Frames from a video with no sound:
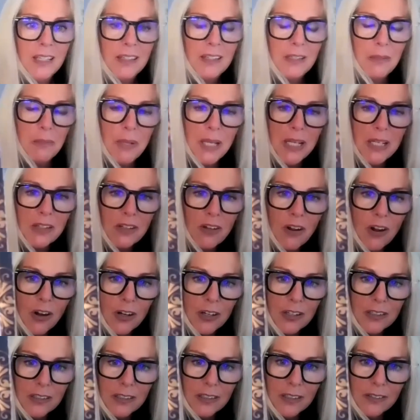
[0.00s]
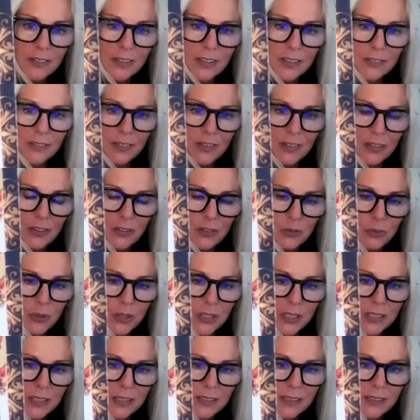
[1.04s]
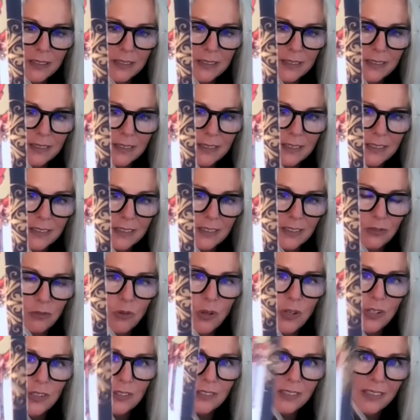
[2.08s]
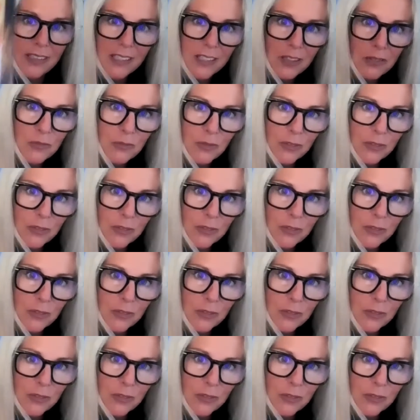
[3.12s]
The main card in this reading is the Six of Wands in